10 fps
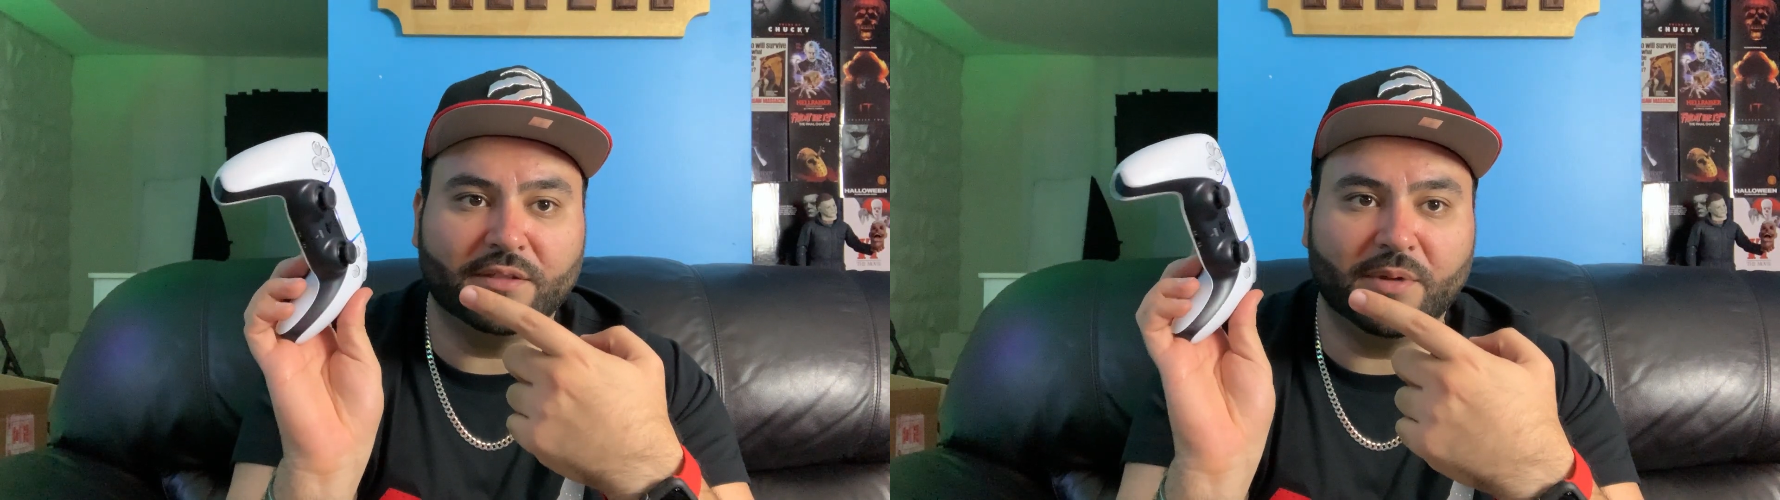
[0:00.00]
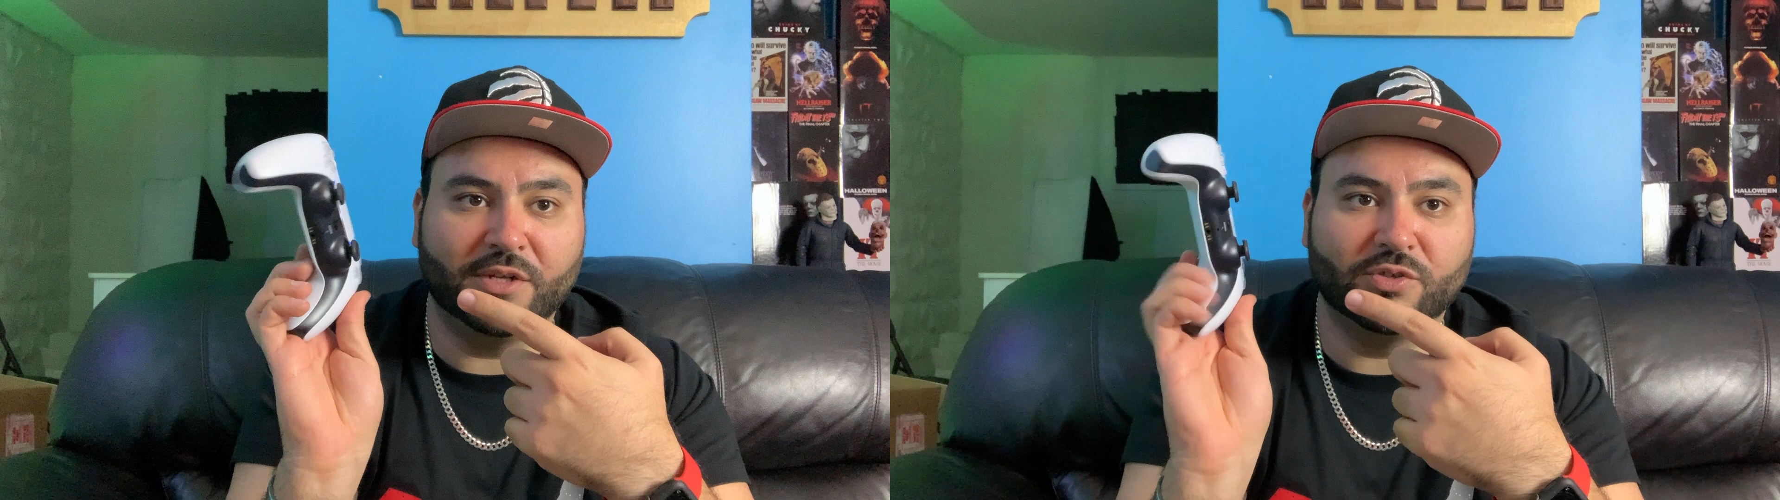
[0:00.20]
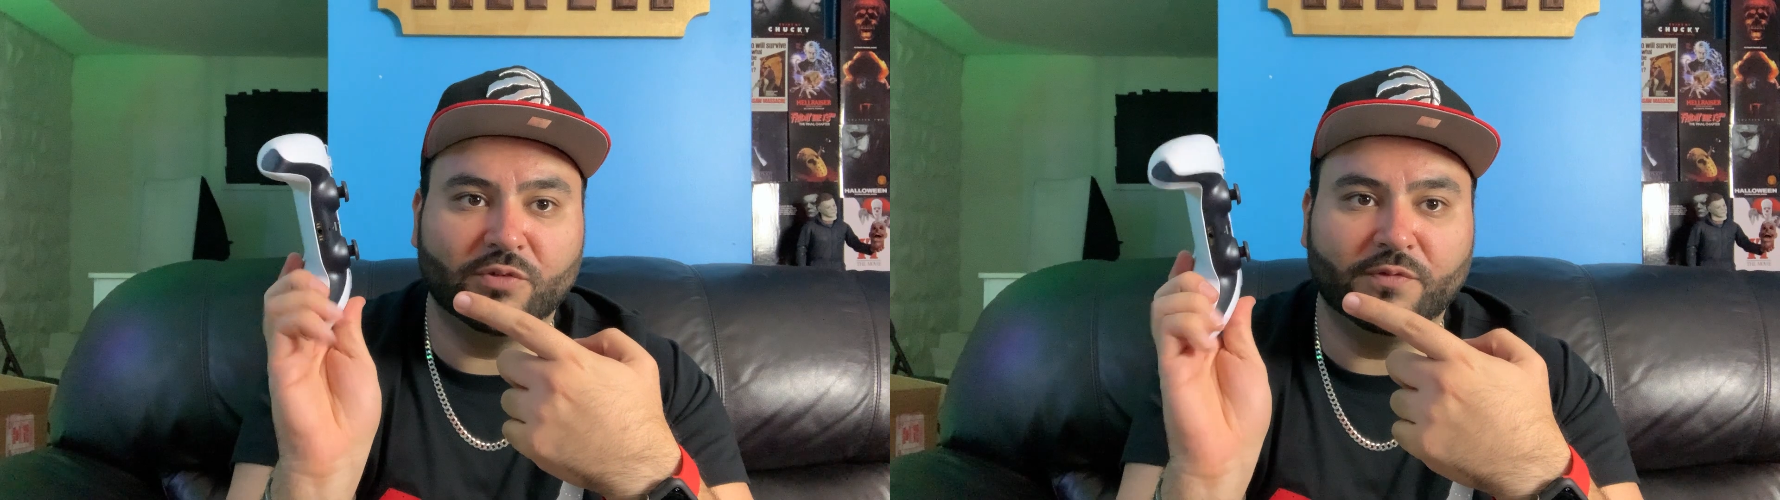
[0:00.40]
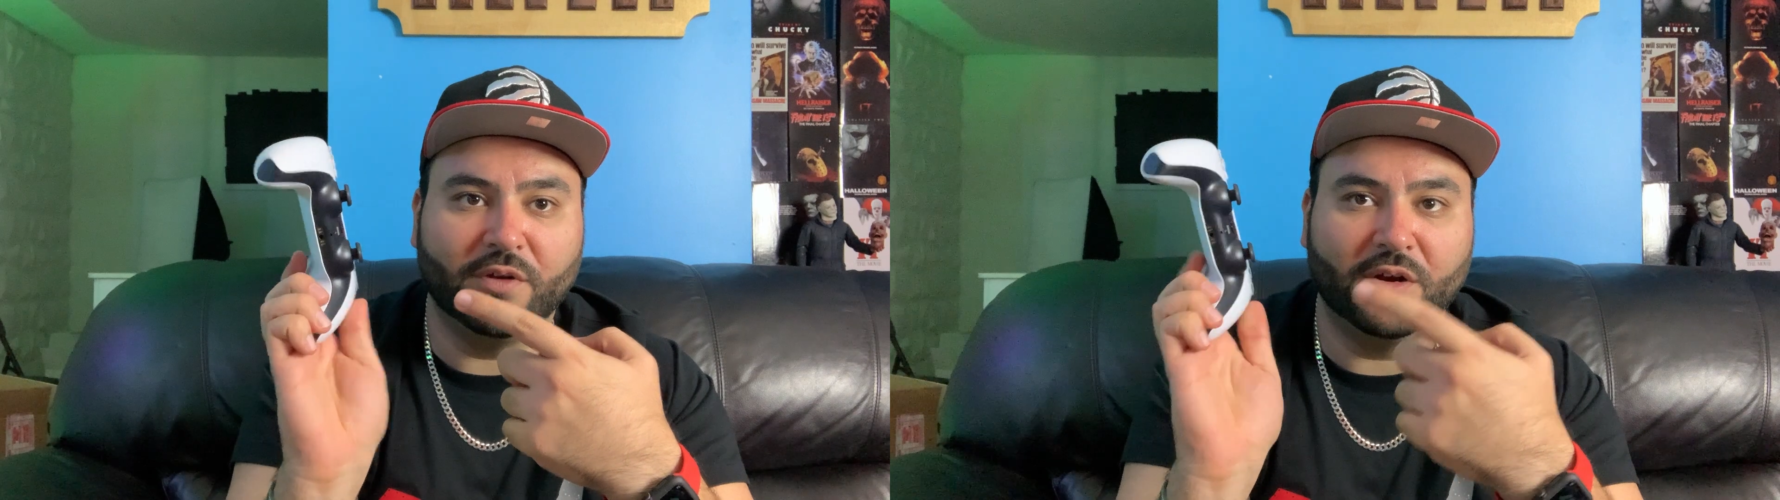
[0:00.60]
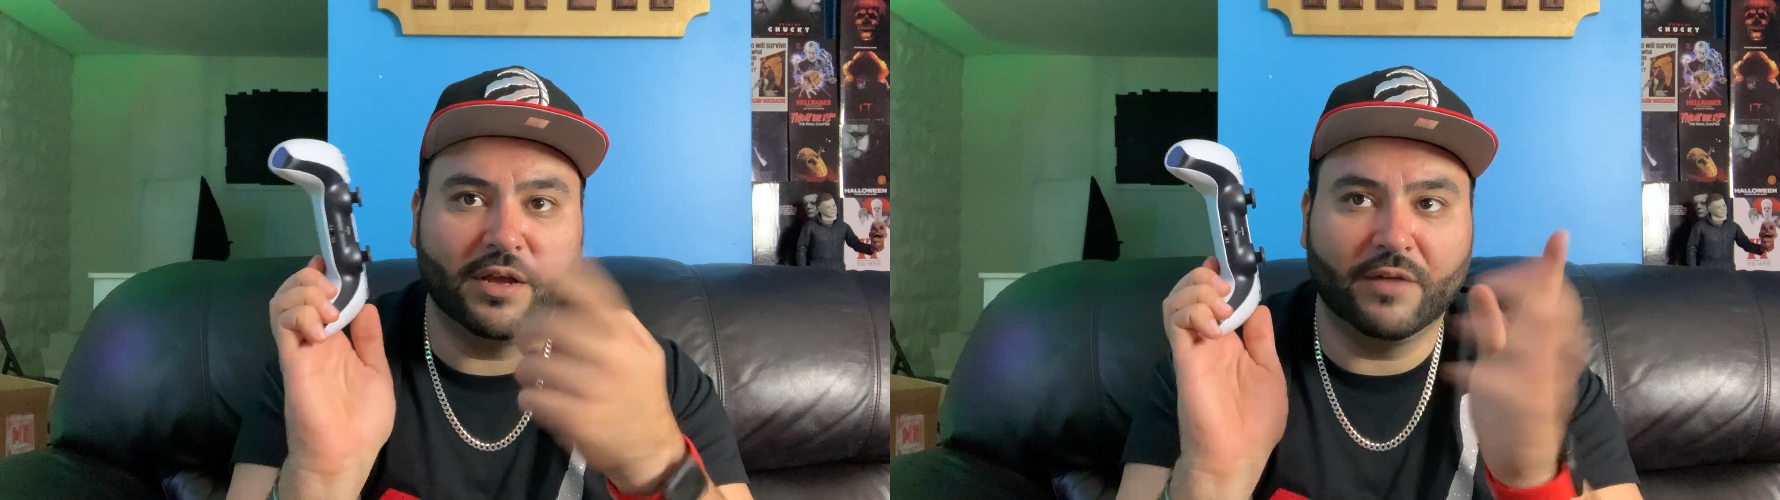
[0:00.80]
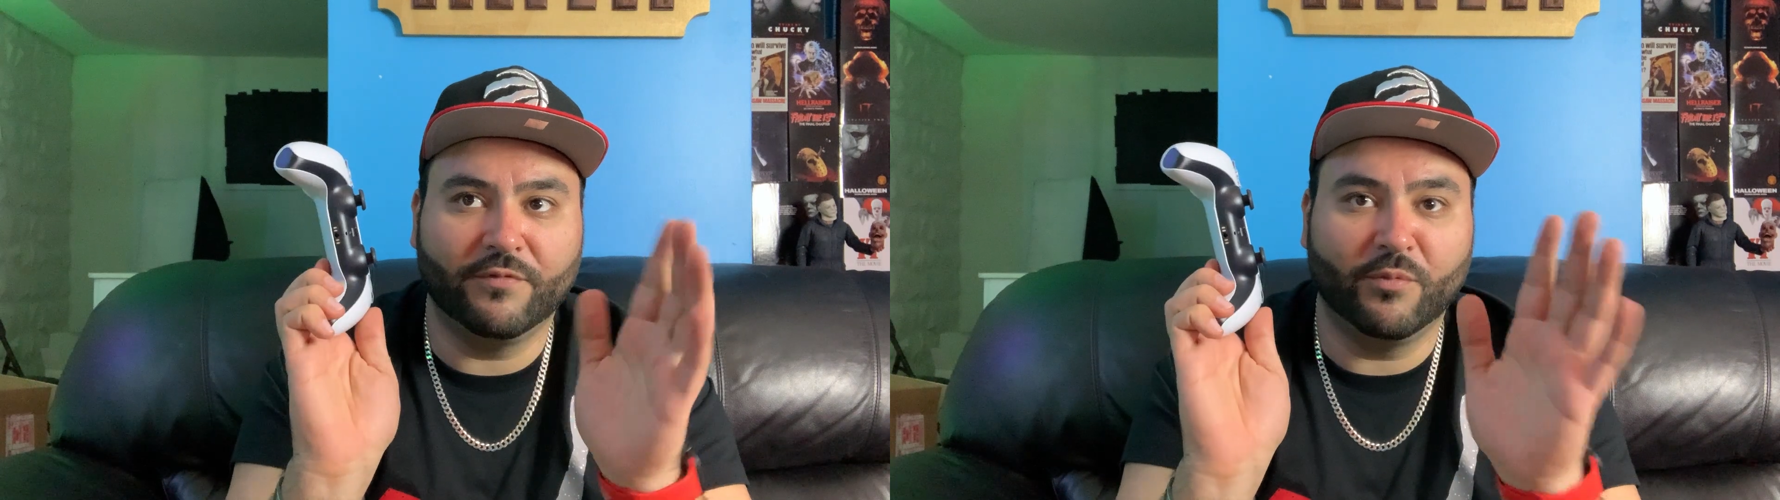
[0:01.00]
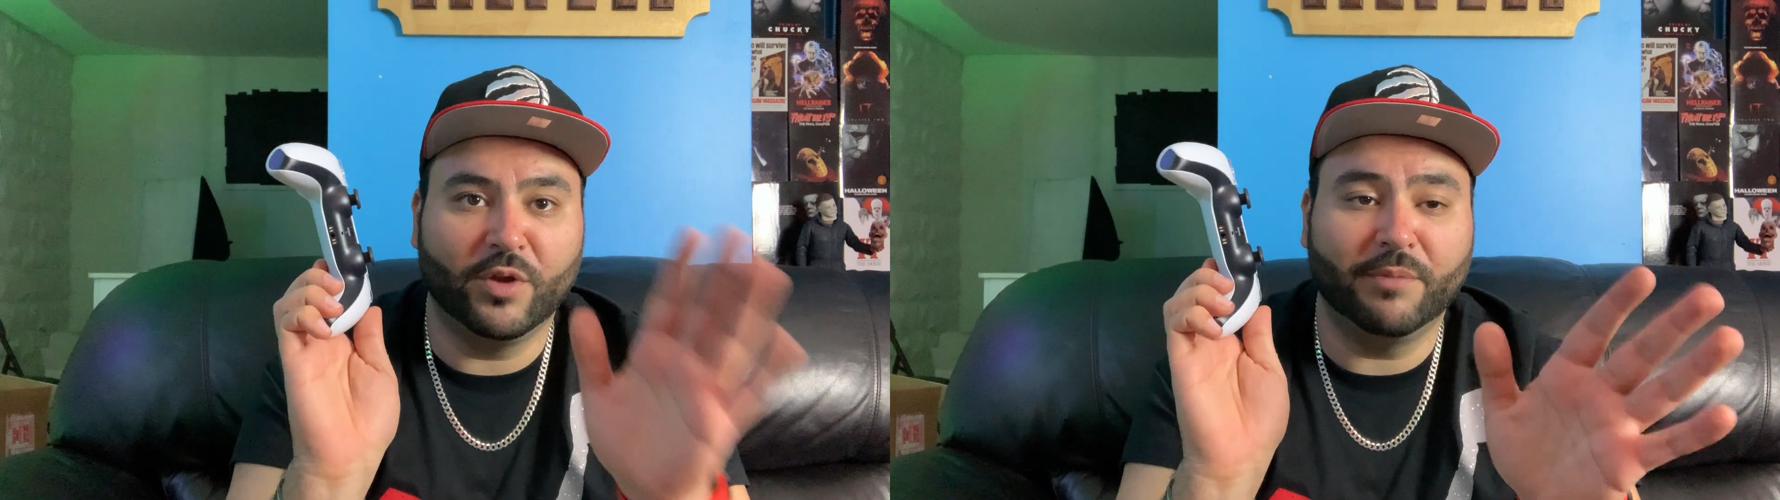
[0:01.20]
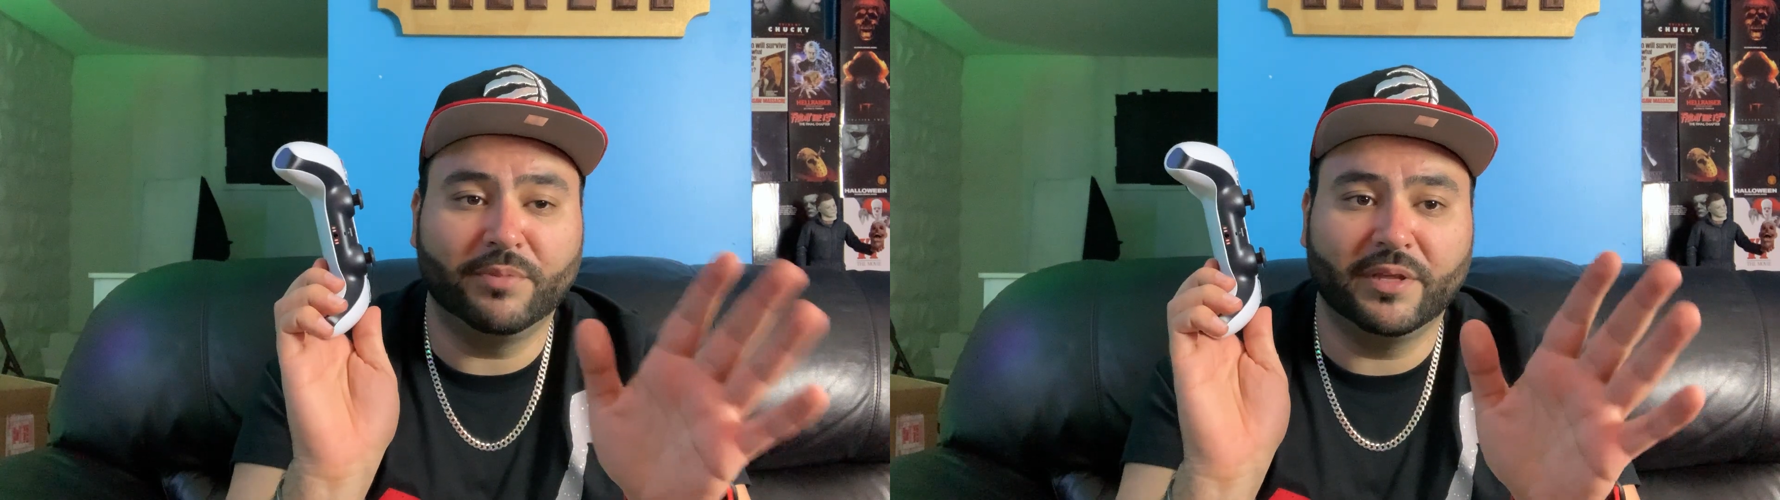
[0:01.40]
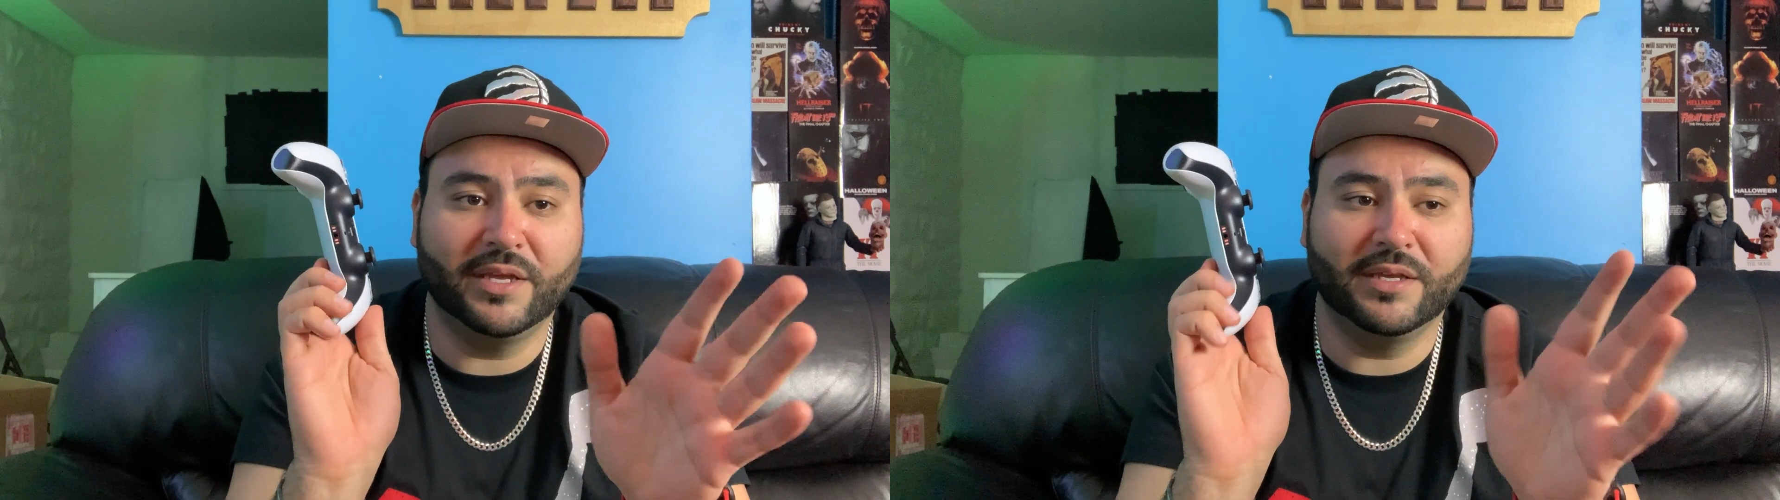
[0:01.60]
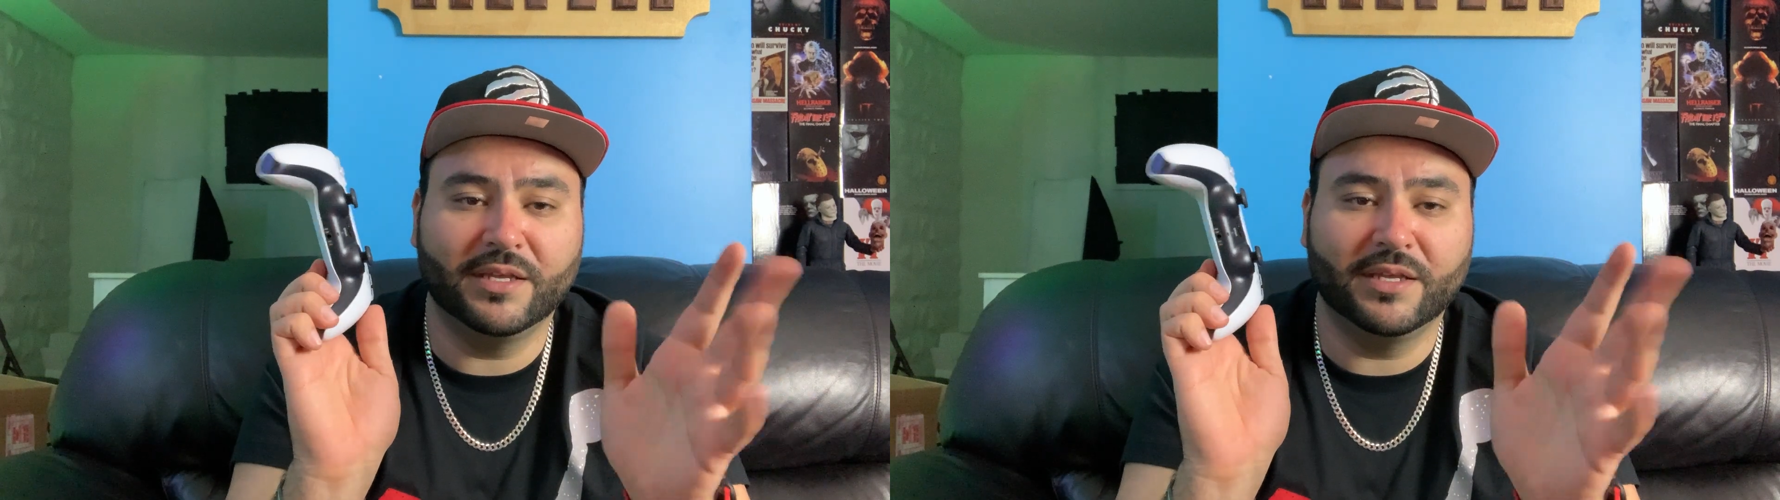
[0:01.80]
about it so far from what I'm playing,